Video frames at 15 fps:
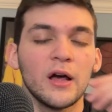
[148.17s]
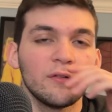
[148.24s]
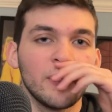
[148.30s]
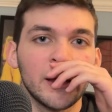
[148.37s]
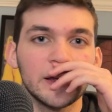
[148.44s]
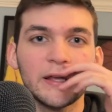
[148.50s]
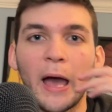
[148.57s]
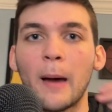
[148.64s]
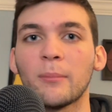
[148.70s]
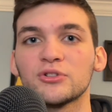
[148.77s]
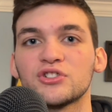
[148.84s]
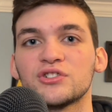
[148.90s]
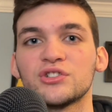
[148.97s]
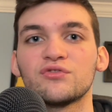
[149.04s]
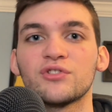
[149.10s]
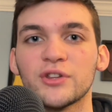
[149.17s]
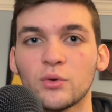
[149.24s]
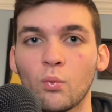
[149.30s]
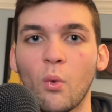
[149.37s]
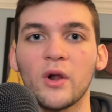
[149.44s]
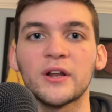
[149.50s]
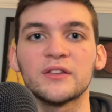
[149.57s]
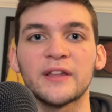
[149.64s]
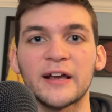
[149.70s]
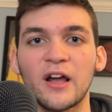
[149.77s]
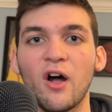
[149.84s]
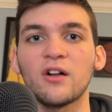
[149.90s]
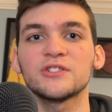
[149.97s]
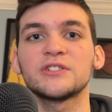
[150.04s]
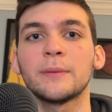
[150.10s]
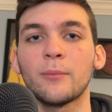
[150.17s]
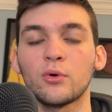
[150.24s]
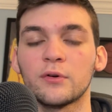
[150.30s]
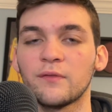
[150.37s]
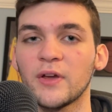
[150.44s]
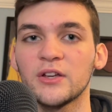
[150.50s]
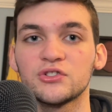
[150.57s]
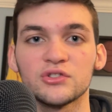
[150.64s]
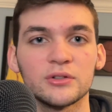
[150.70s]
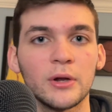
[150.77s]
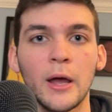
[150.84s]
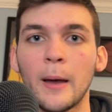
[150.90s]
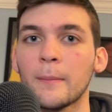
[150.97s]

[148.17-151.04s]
Like, how much does he really want it, that constant motivation?